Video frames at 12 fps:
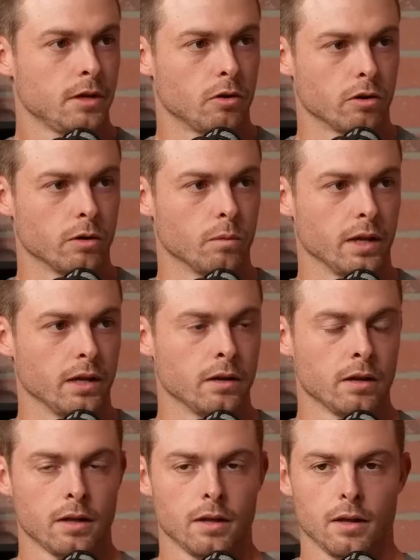order to win.
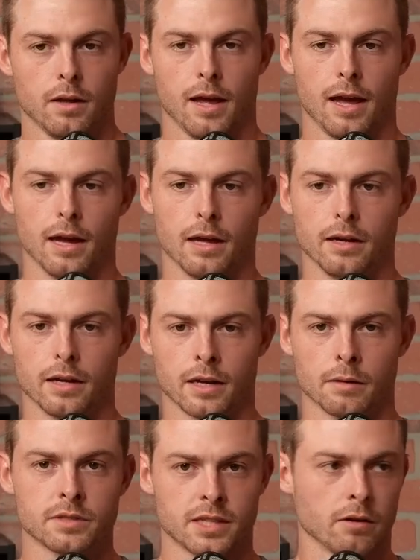And it
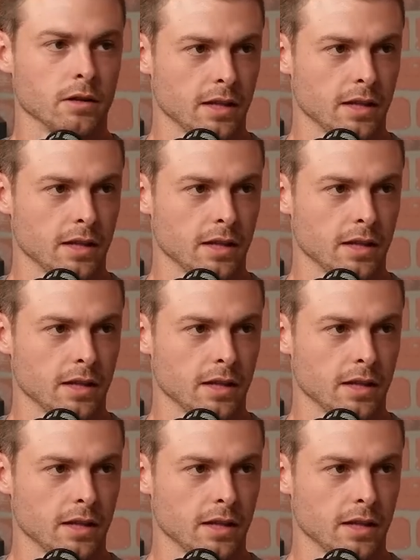comes down to